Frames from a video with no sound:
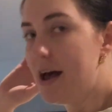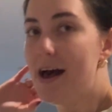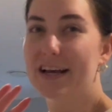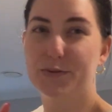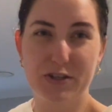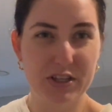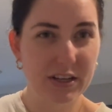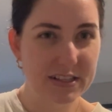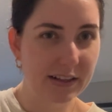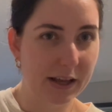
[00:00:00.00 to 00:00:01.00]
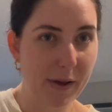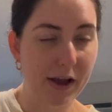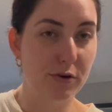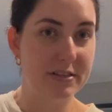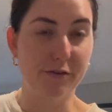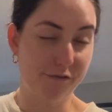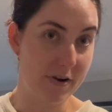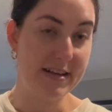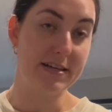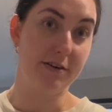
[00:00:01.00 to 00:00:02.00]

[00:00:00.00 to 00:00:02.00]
especially because the lick mat goes in the freezer to